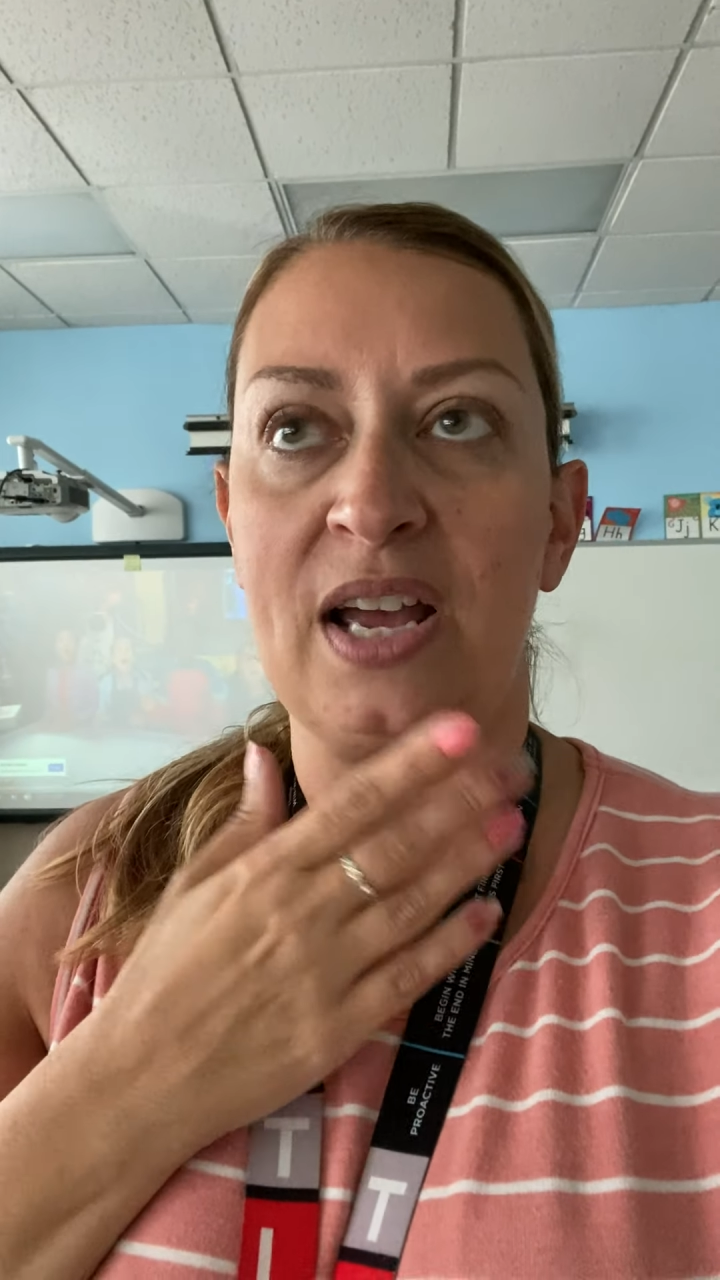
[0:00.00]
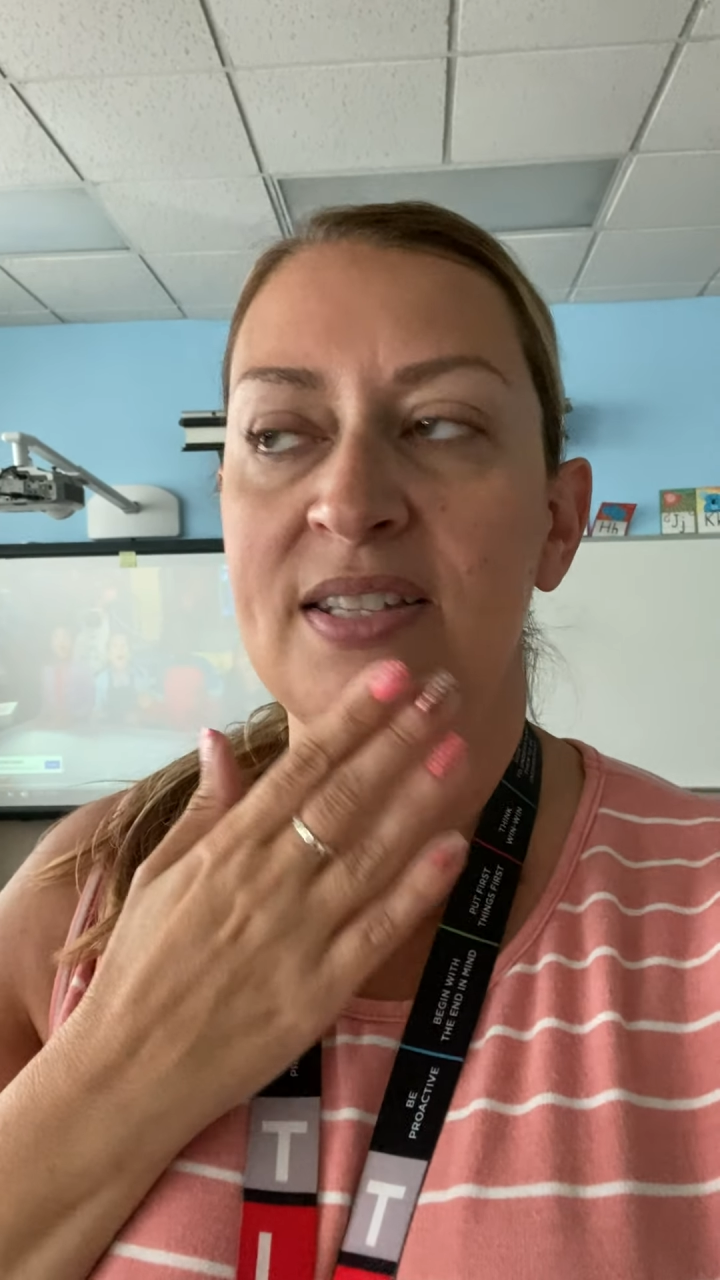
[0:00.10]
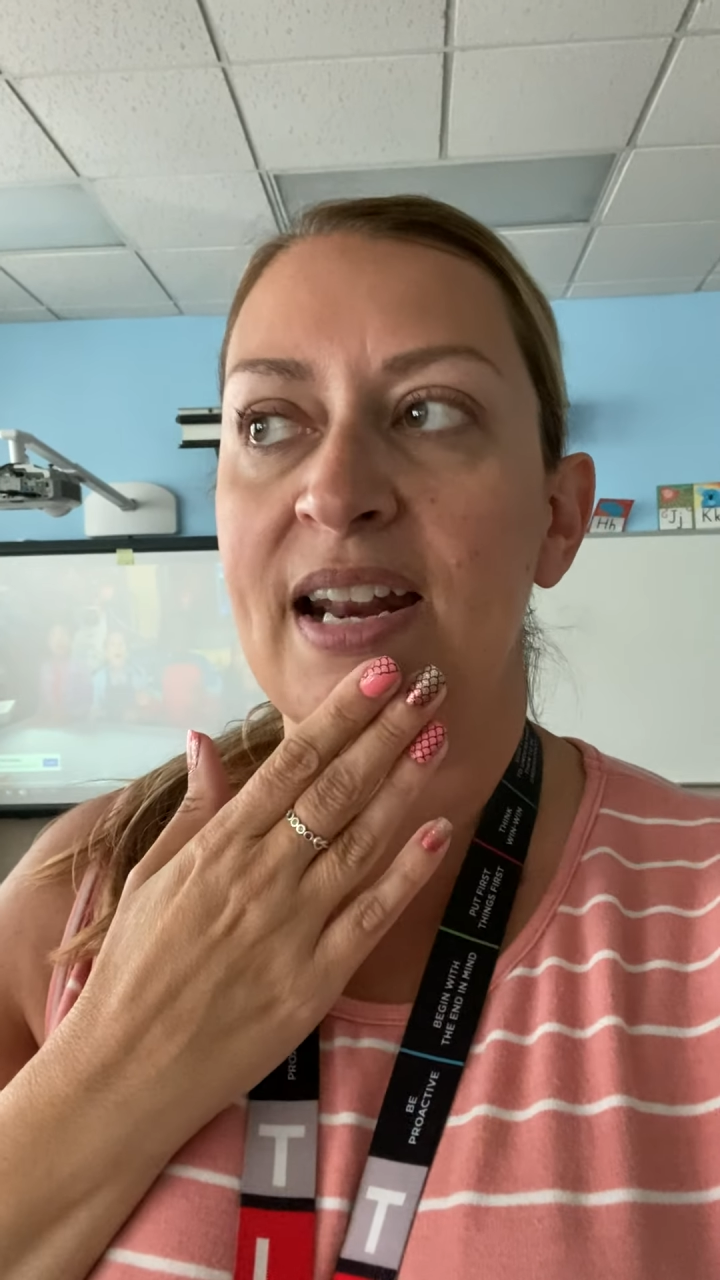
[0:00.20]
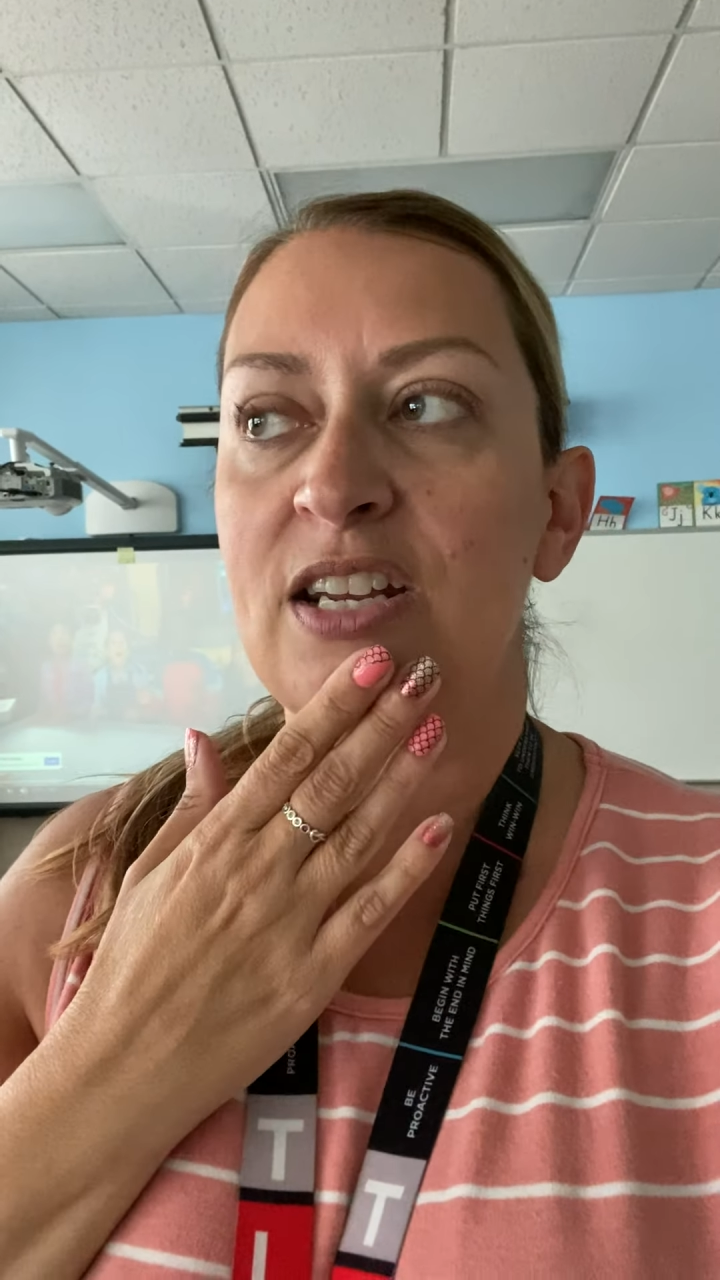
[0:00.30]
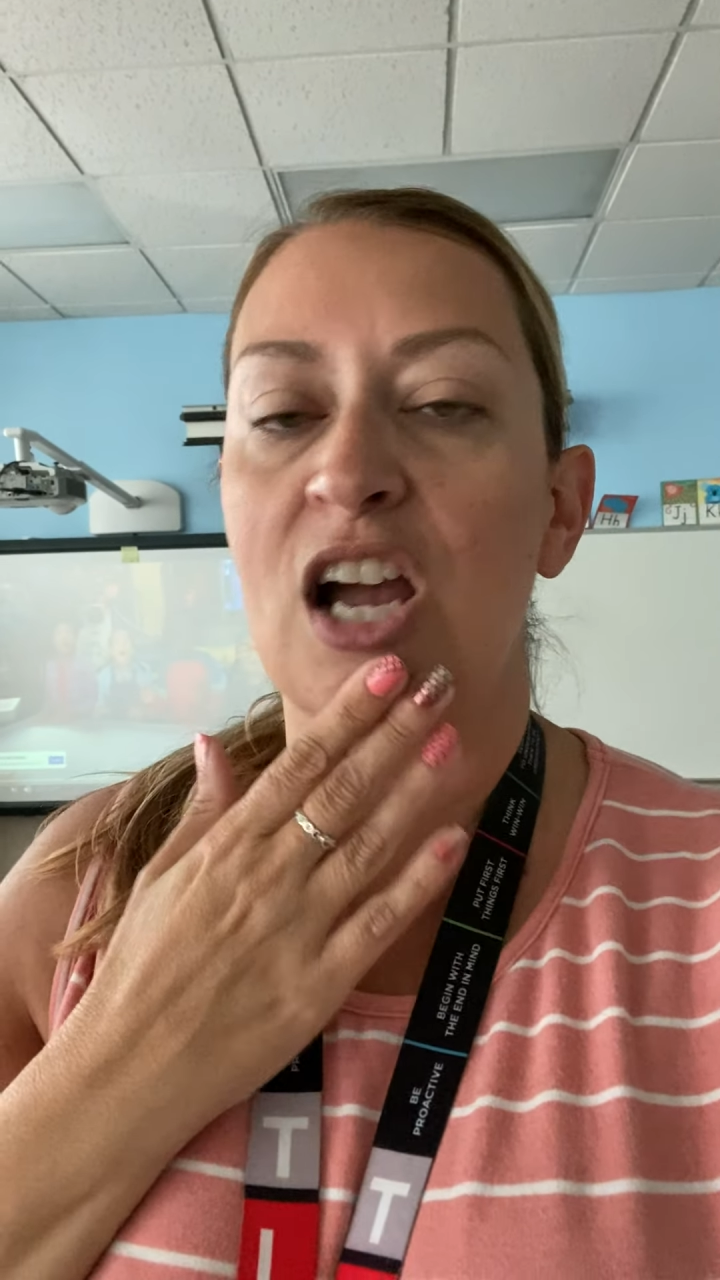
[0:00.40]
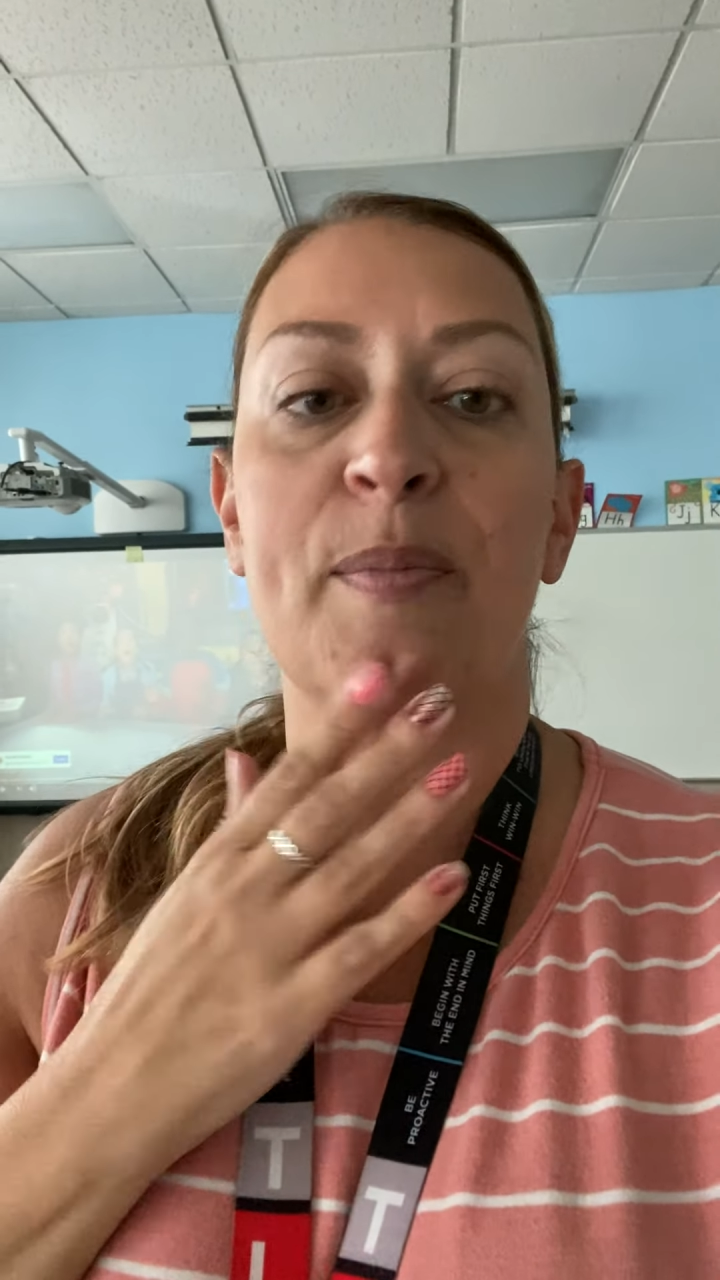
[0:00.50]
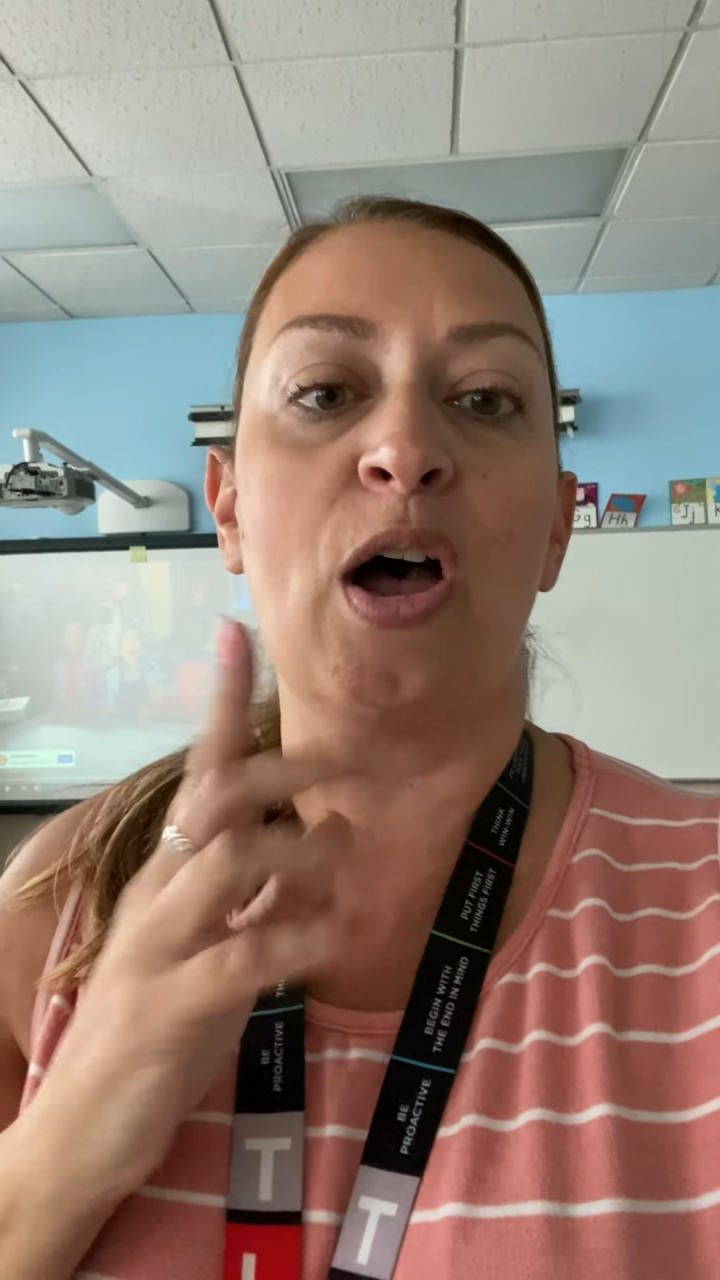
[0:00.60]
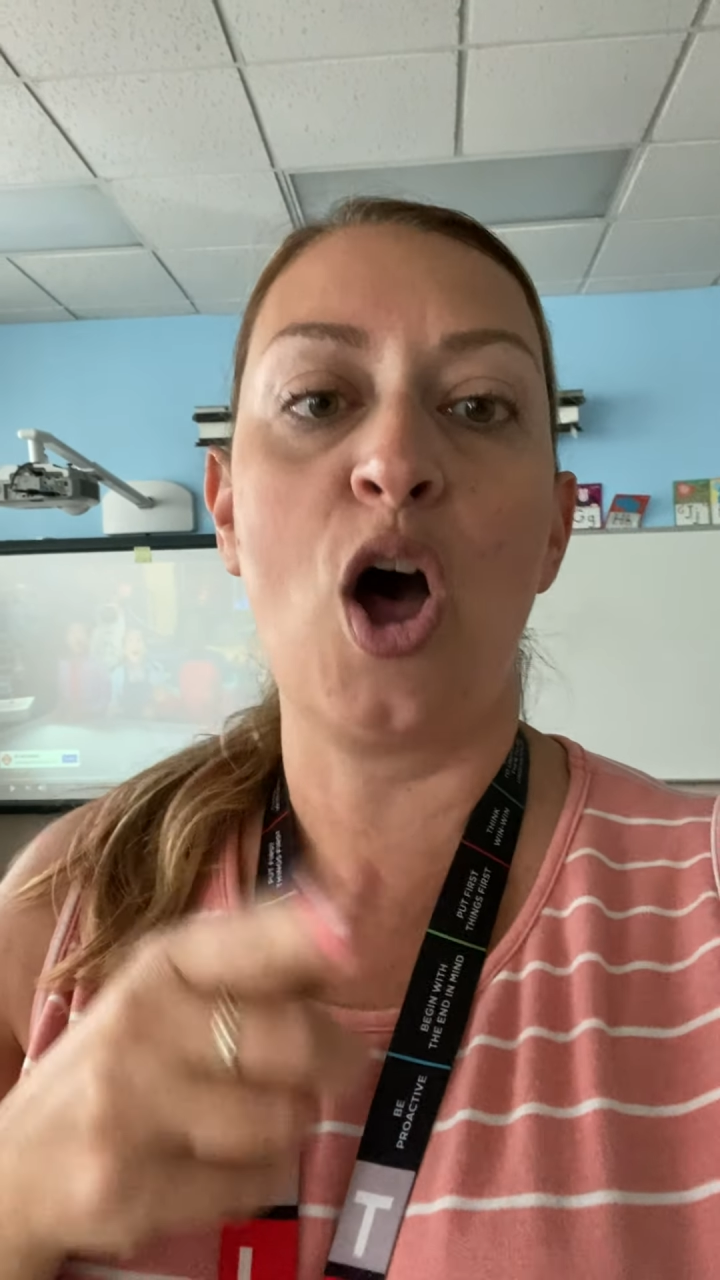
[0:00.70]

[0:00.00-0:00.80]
else can I talk about?